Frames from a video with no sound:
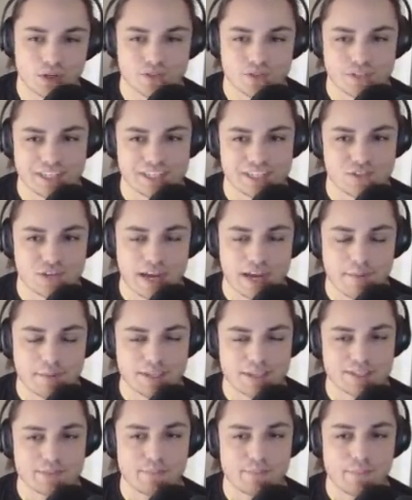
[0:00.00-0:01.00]
Series
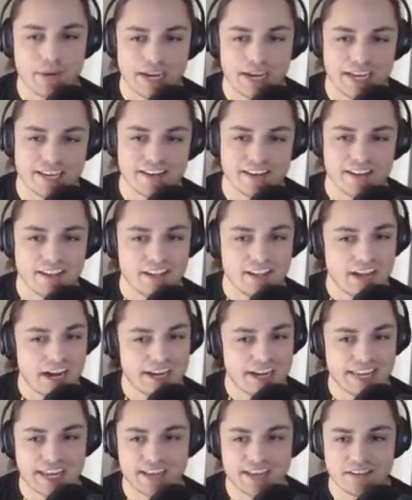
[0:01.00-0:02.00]
champions. But
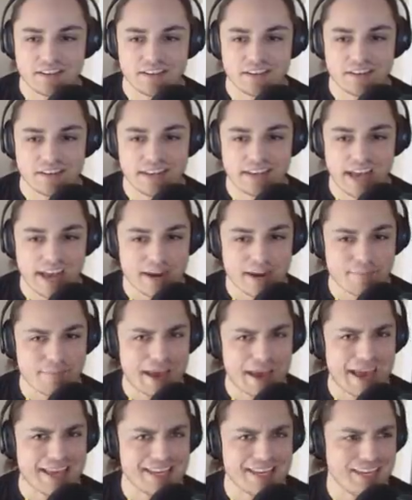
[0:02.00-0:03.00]
again, not a
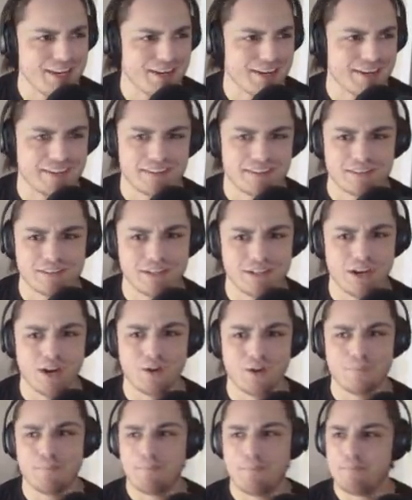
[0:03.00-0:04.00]
bad year. You
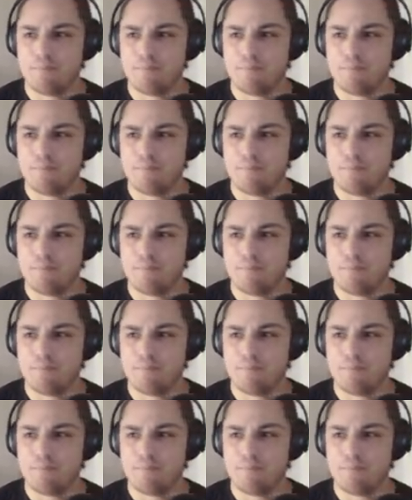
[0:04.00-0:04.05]
know,